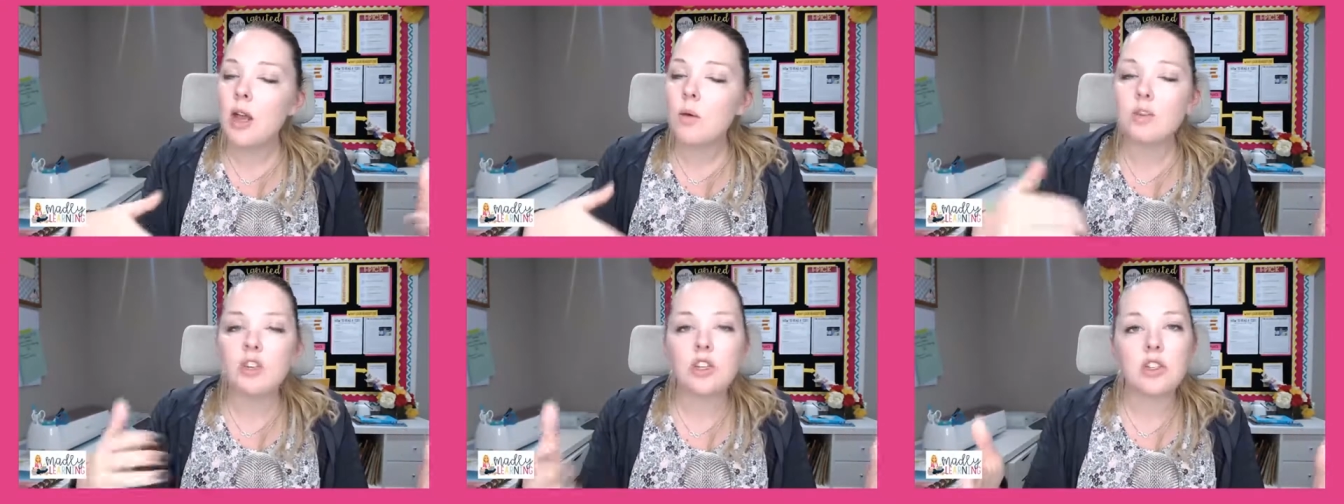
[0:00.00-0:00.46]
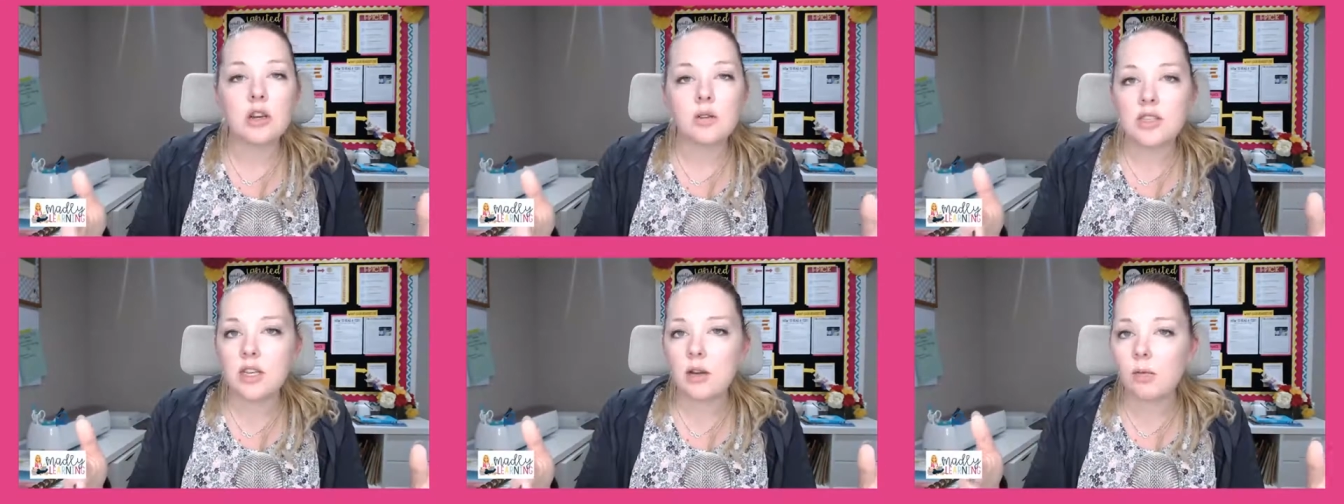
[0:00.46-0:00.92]
which
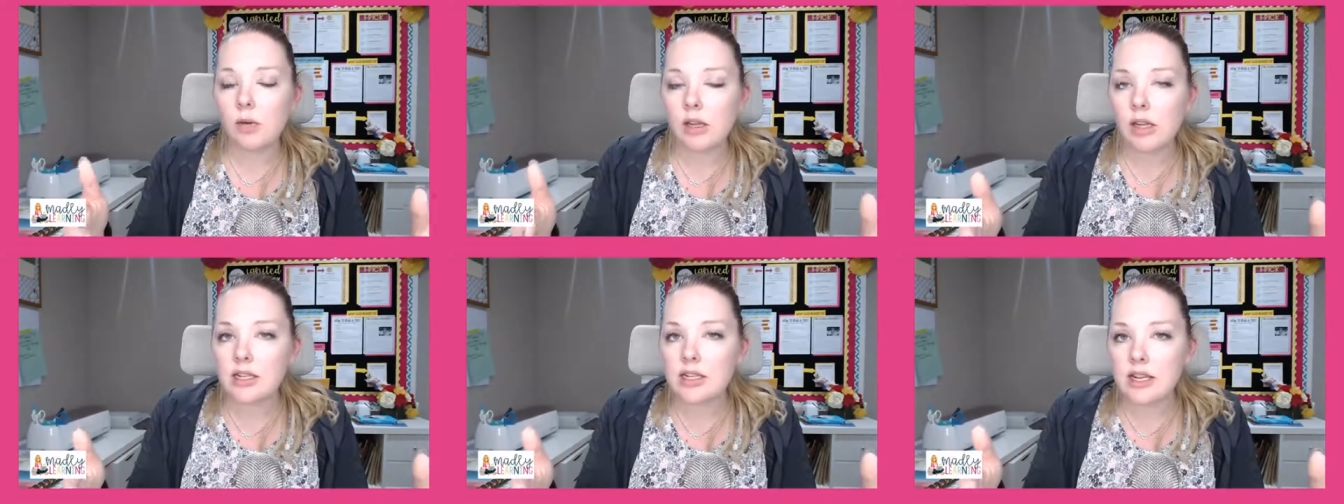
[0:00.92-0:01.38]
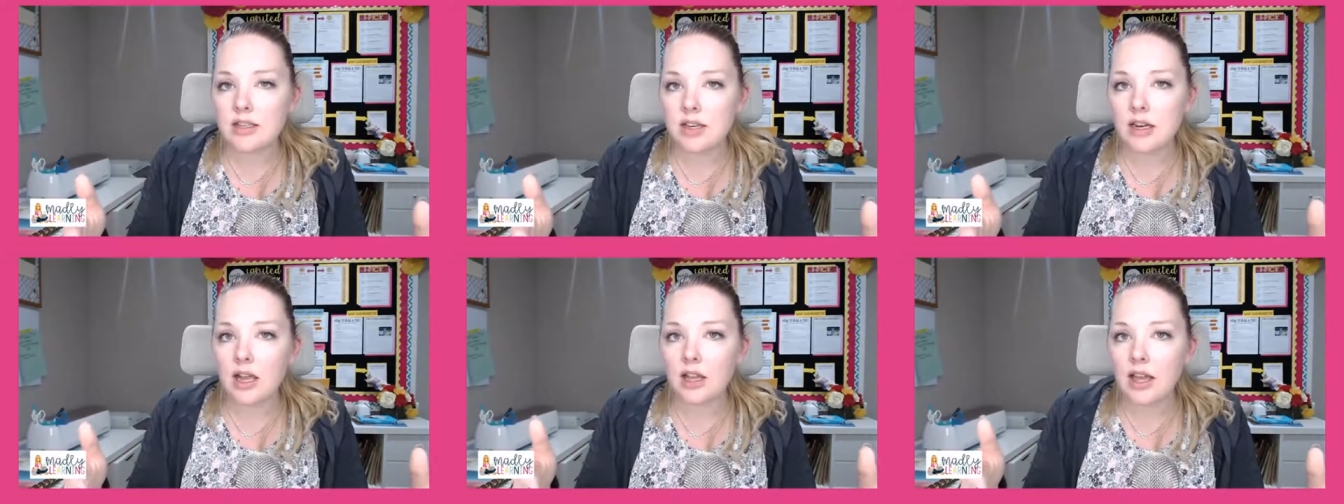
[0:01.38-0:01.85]
iDoceo really
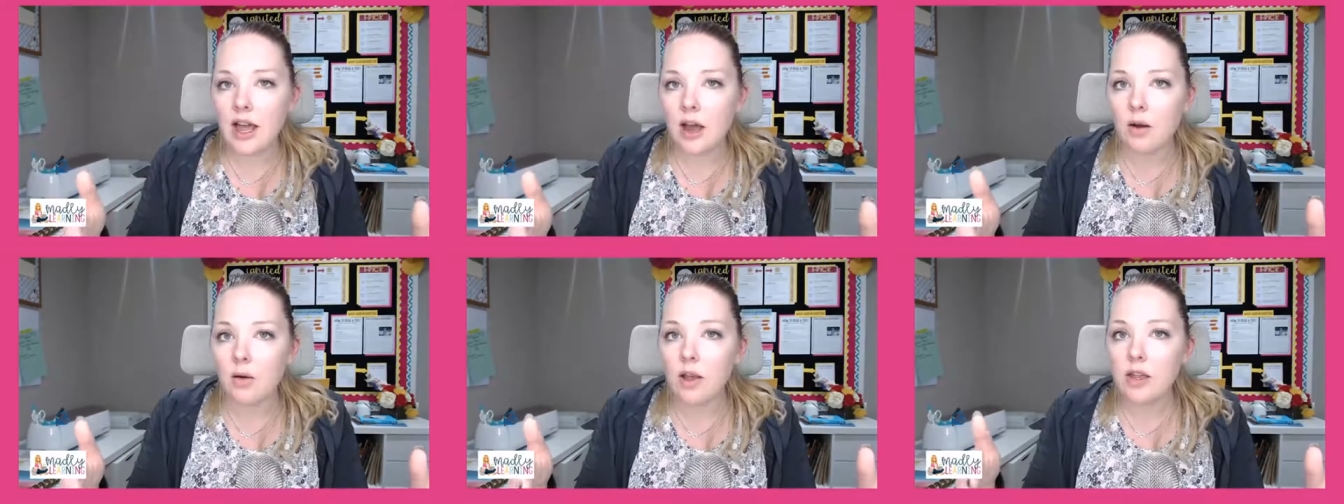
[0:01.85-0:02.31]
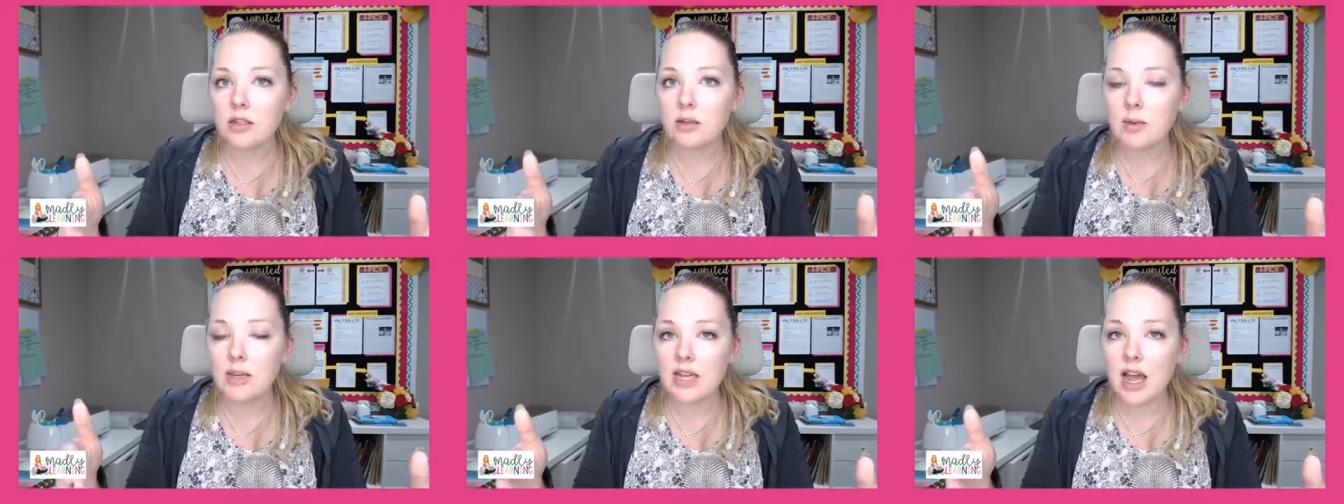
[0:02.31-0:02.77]
doesn't allow to
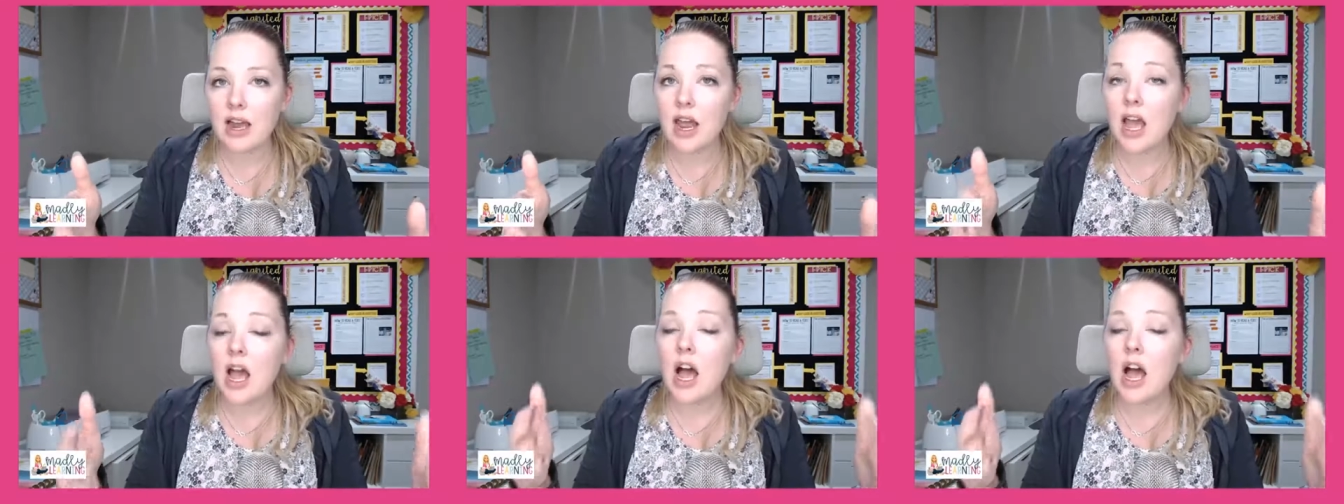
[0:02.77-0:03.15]
be done.